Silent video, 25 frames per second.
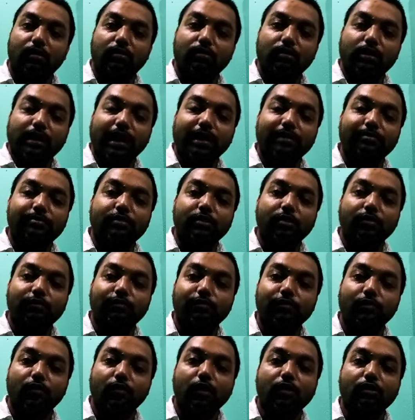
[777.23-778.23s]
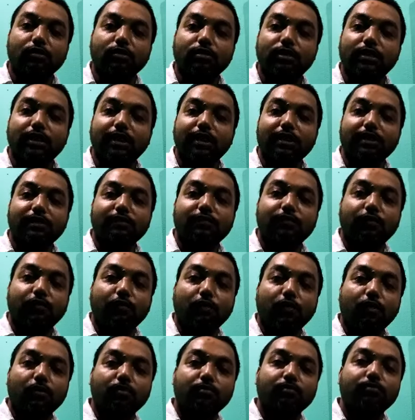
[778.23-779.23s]
types of rocks that is
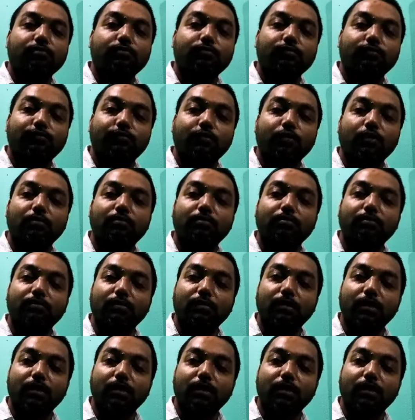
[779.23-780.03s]
formed from